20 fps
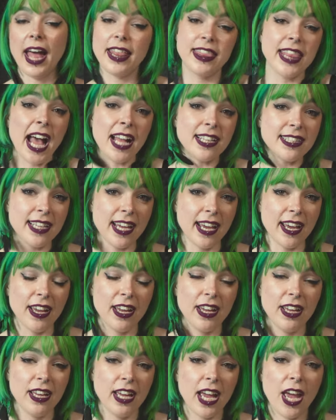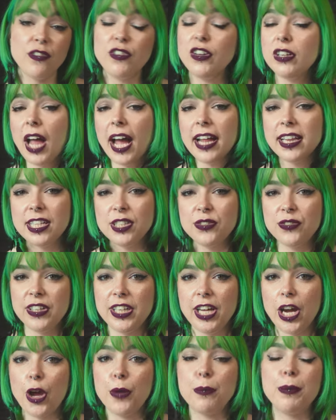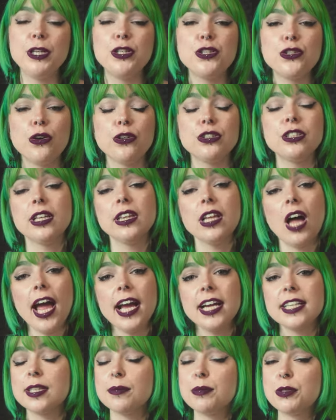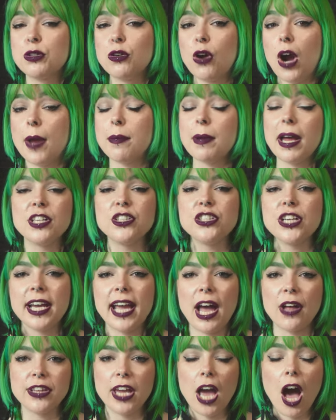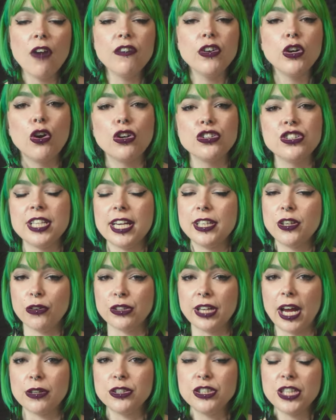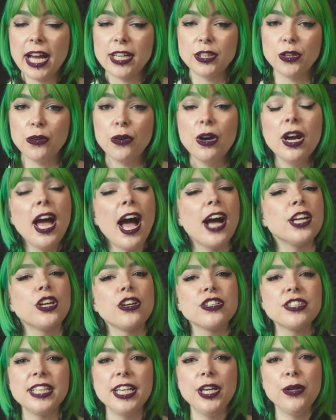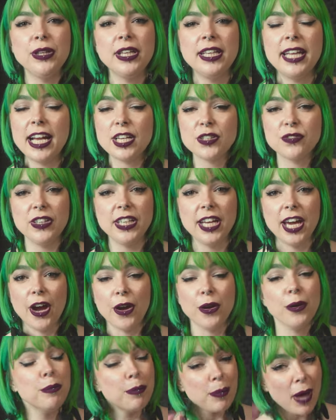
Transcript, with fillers: And that's it. If you like this video, be sure to like, subscribe and check out the other content on our channel and I'll see you in the next video.